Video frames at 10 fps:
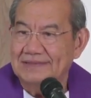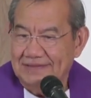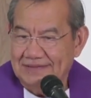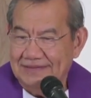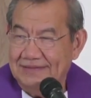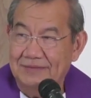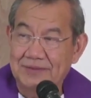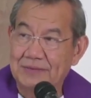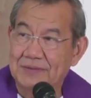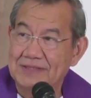Soon he
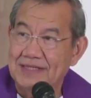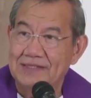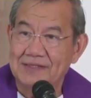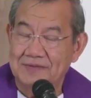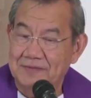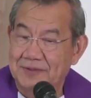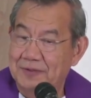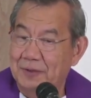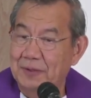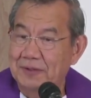was asked with
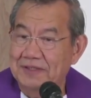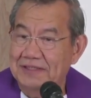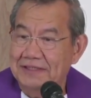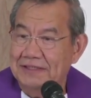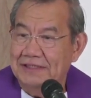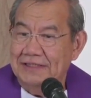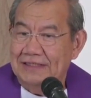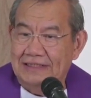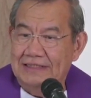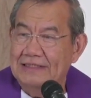all the
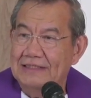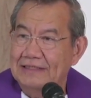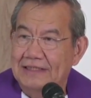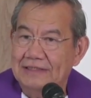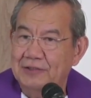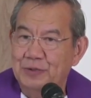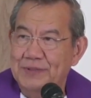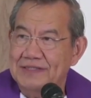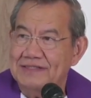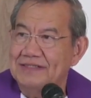legal
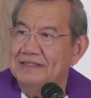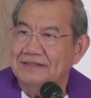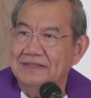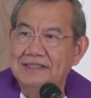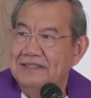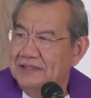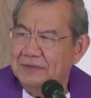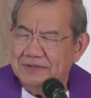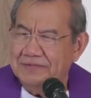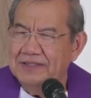arguments now ready. They were
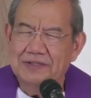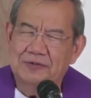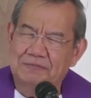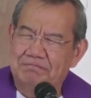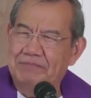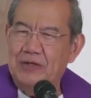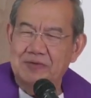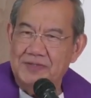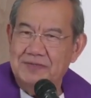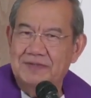ready to pounce
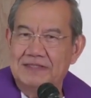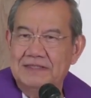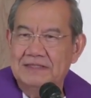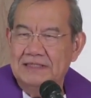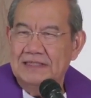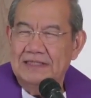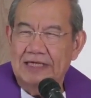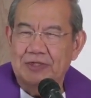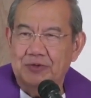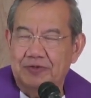on her and
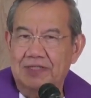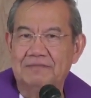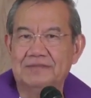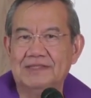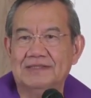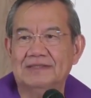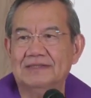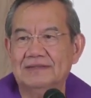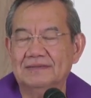to trap Jesus.